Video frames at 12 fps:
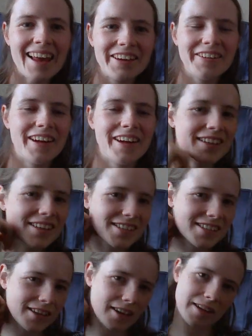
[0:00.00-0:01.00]
Hello, in
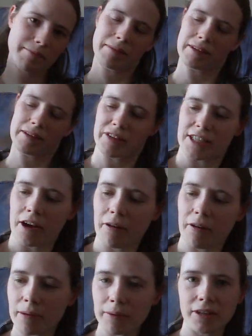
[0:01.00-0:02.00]
this video
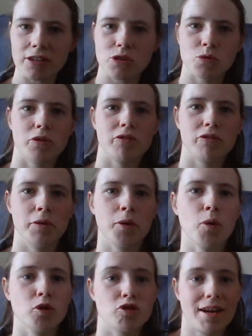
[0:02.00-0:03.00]
I'm going to talk through
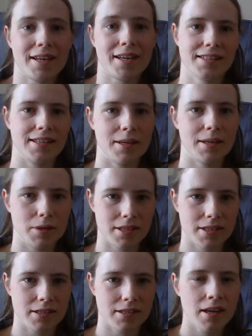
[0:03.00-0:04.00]
quadratic
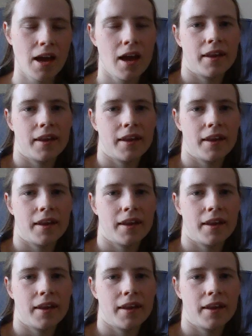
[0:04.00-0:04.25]
sequences.